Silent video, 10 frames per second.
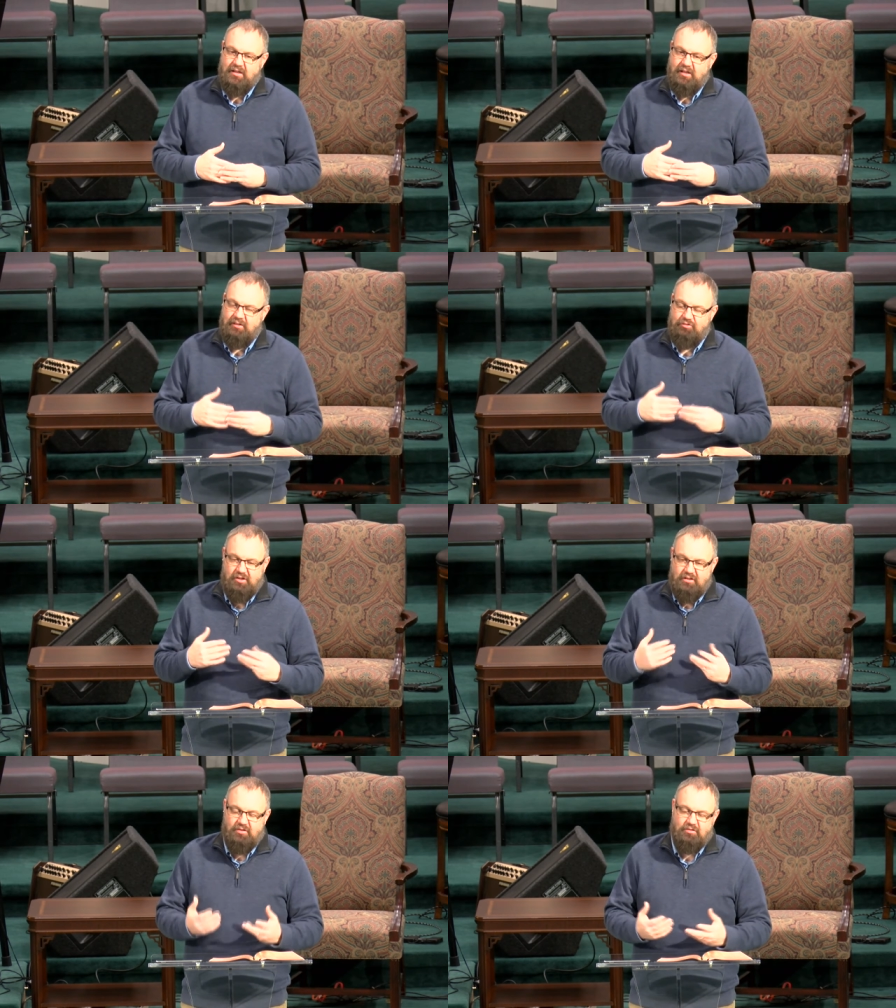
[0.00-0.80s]
in
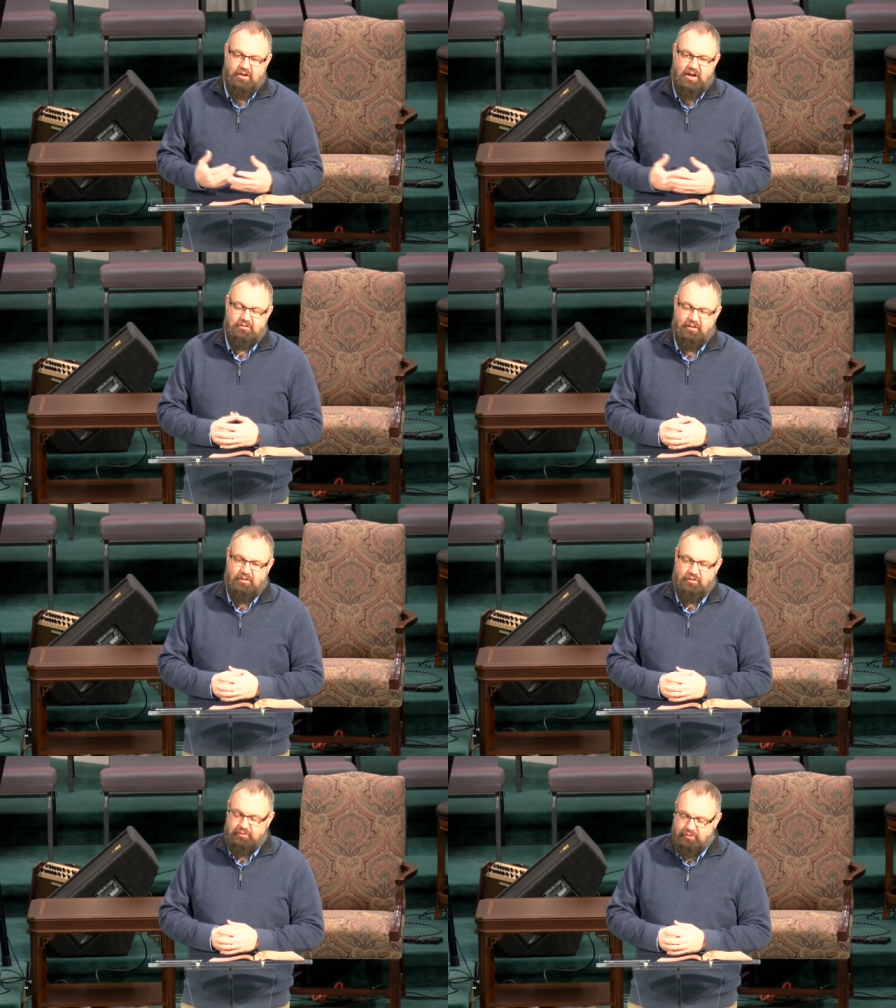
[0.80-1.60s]
Jesus Christ
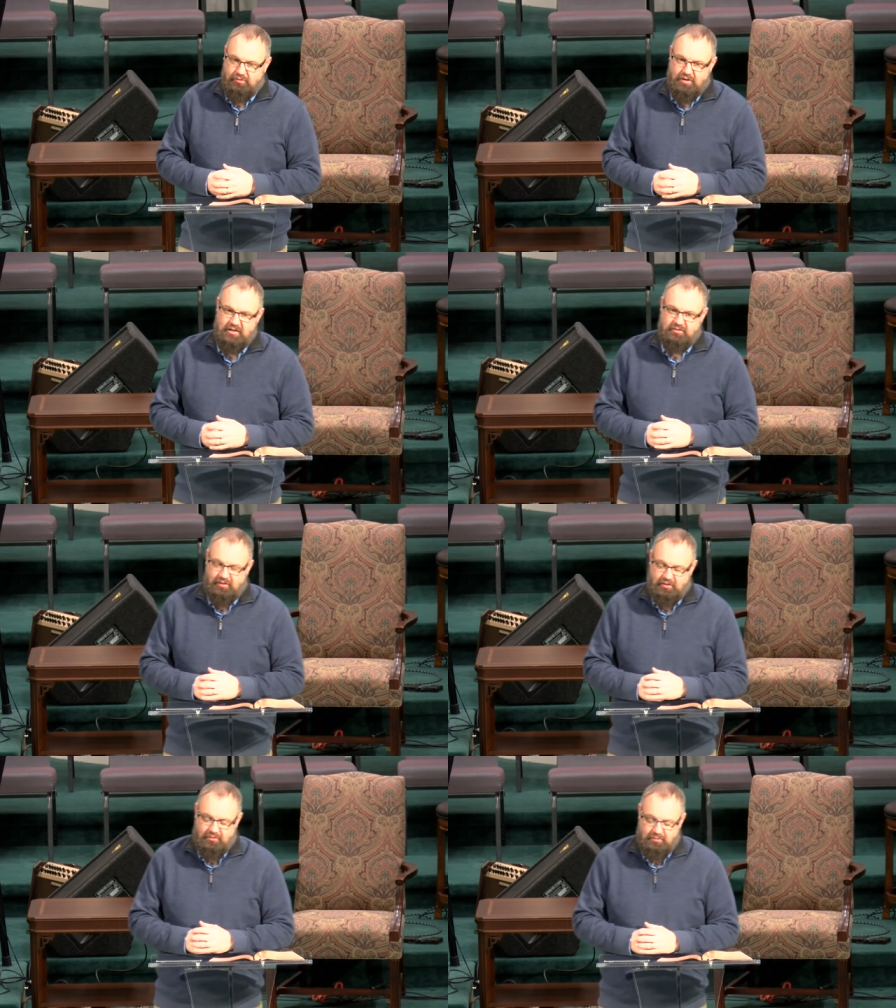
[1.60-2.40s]
alone, through grace
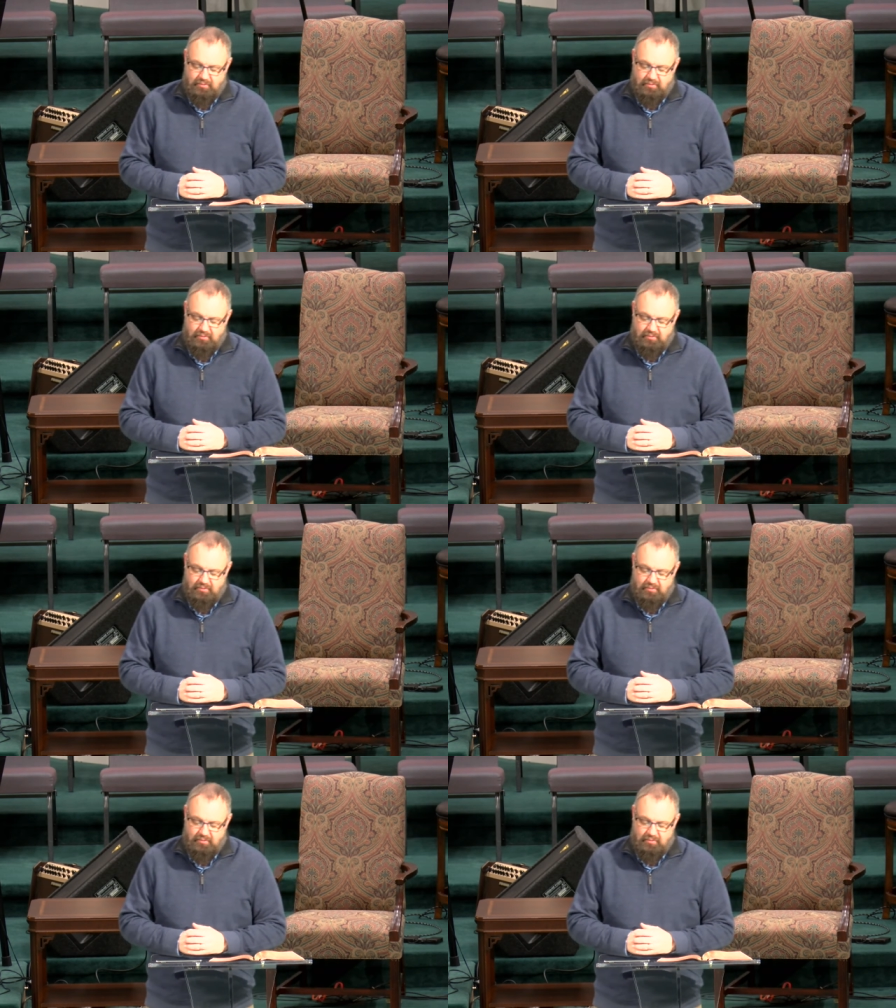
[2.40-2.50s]
alone.